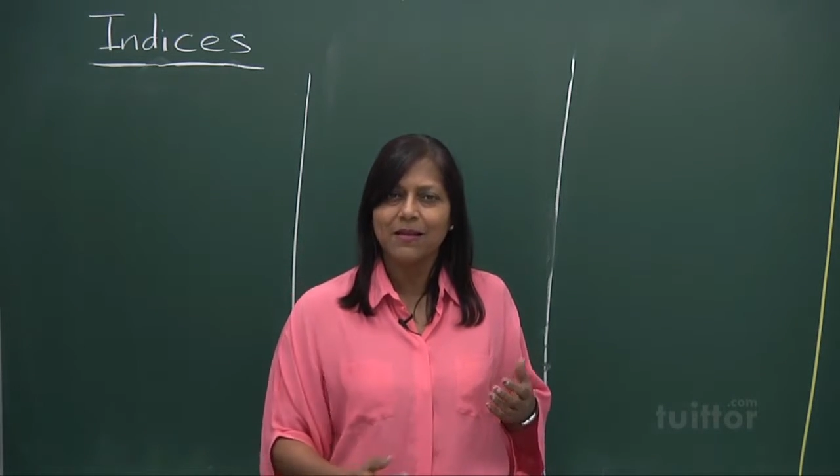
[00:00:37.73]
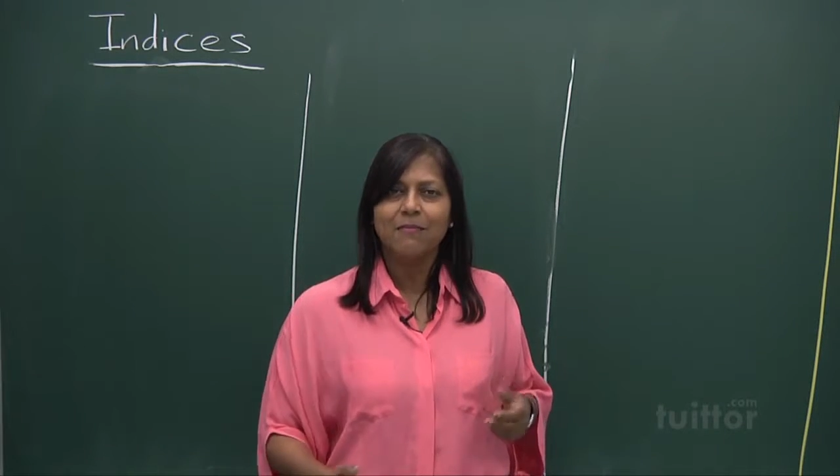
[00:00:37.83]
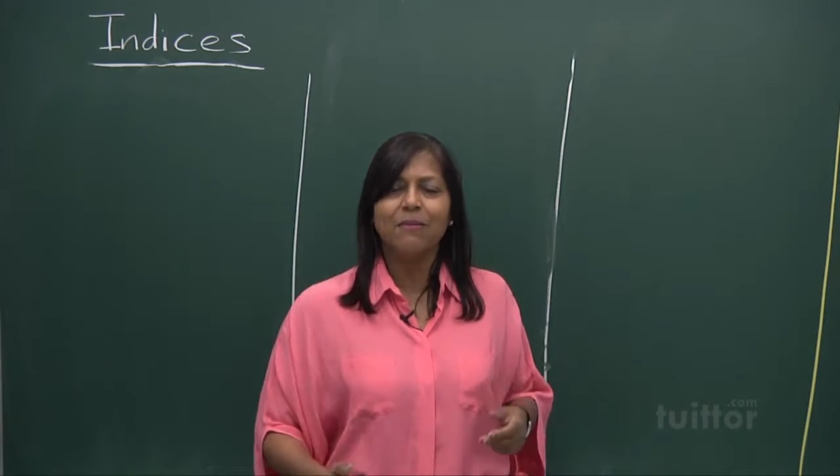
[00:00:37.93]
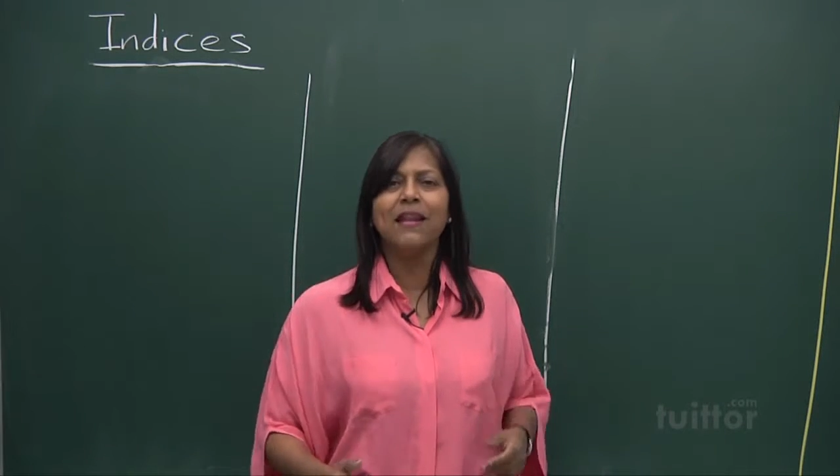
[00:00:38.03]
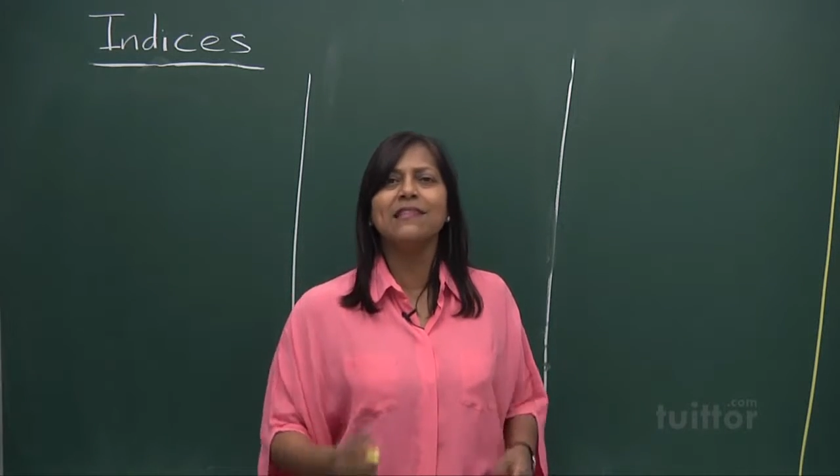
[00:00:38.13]

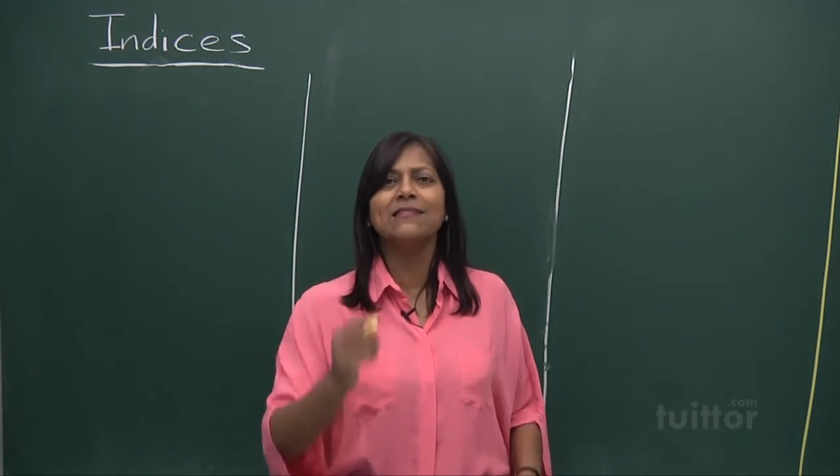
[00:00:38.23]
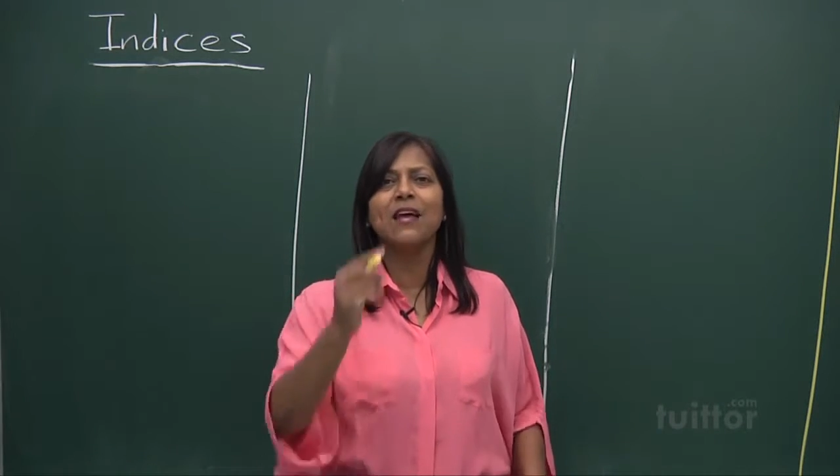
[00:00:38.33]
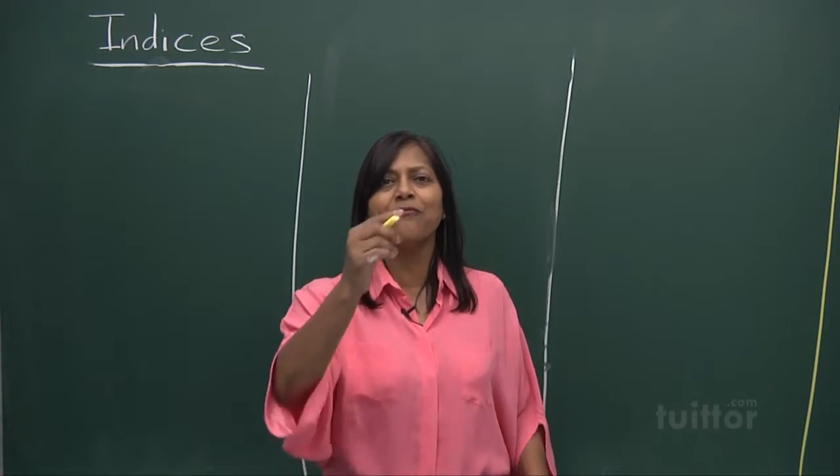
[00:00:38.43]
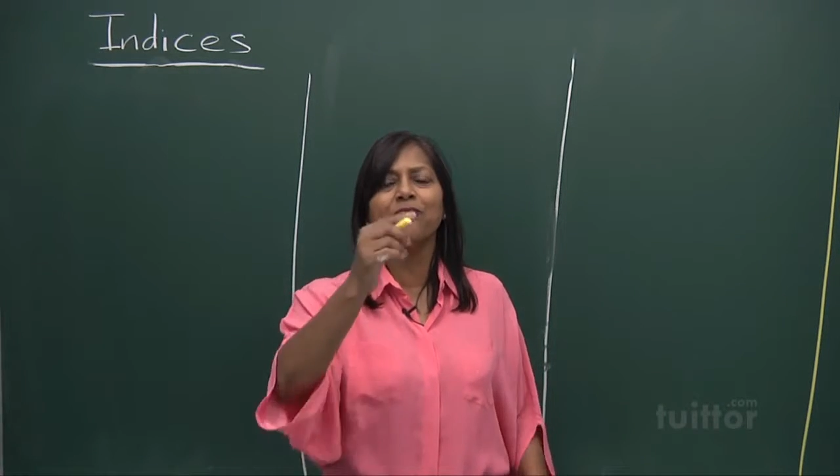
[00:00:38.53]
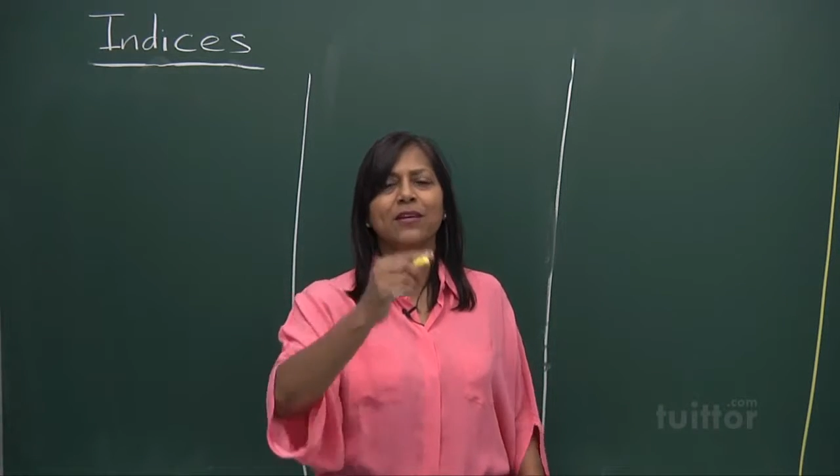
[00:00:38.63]
But let's
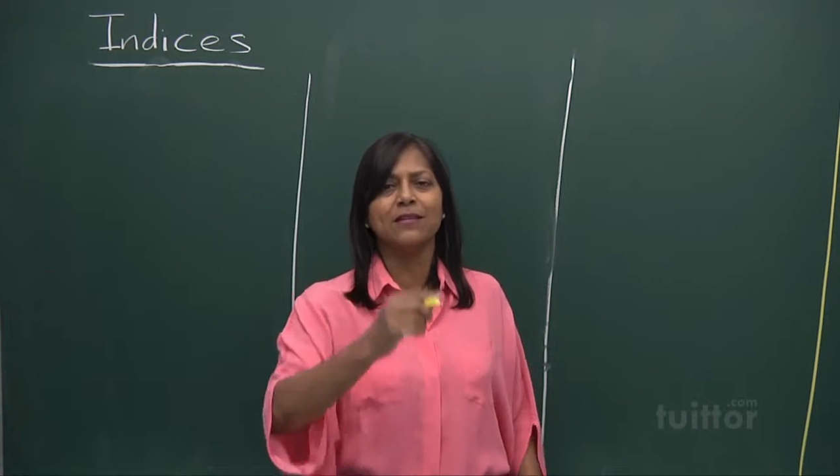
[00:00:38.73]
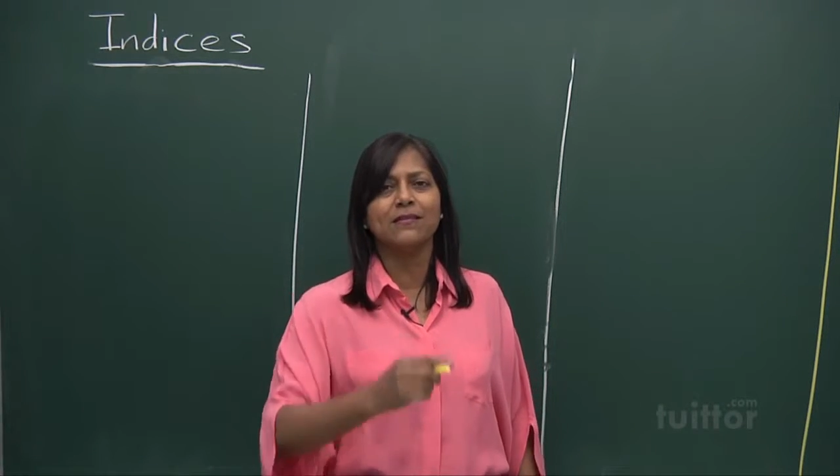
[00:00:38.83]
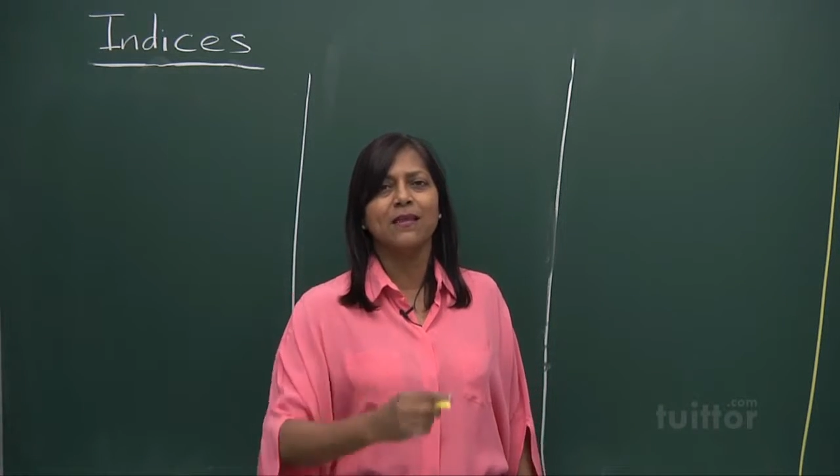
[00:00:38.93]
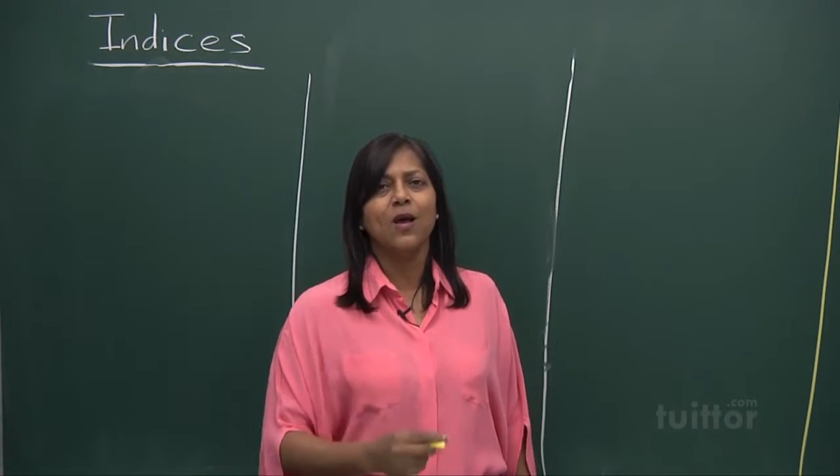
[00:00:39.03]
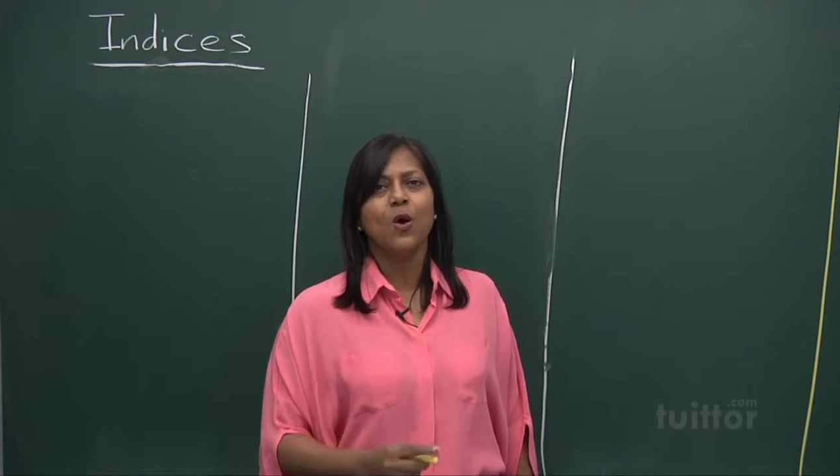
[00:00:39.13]
start
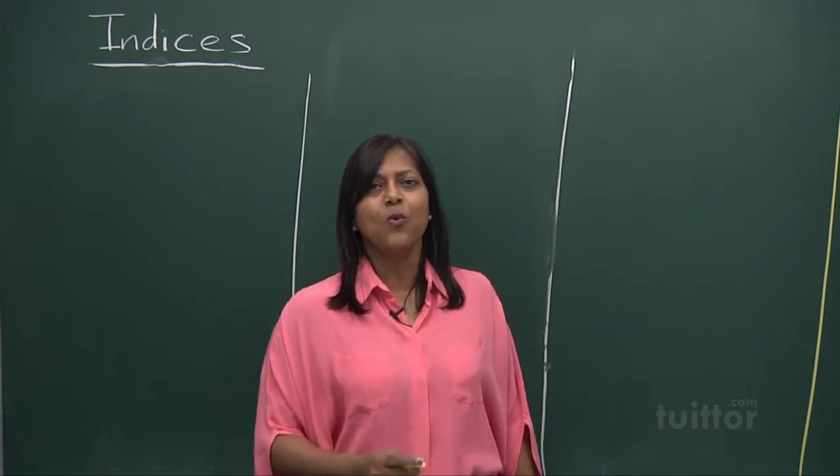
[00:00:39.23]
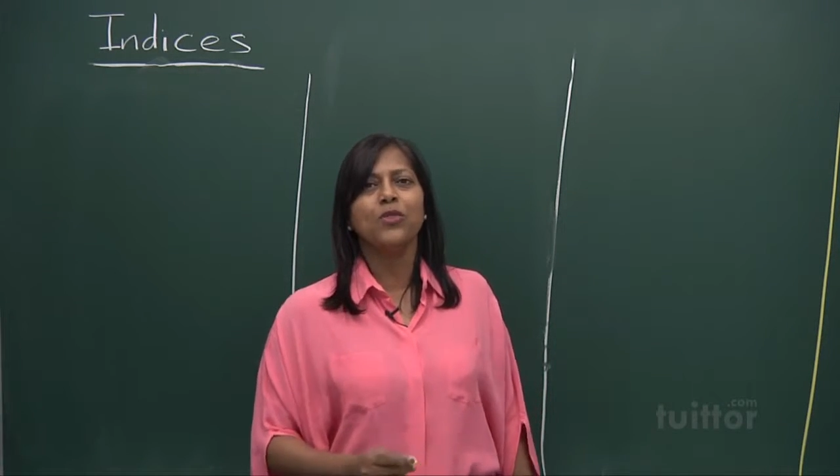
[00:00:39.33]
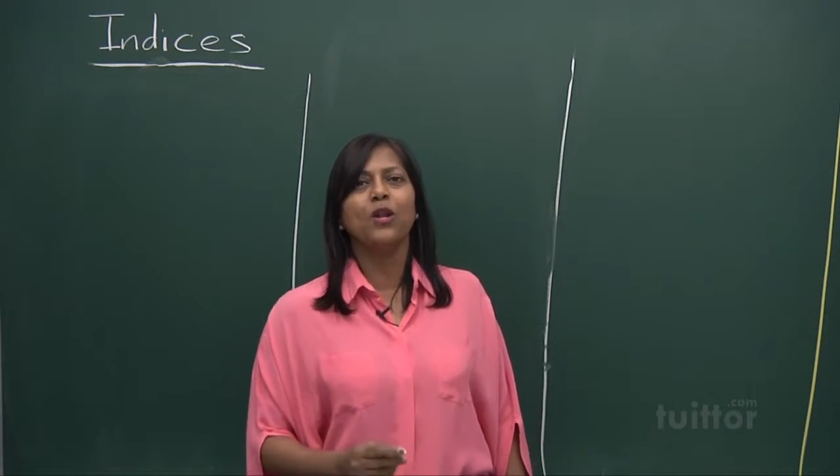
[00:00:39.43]
first with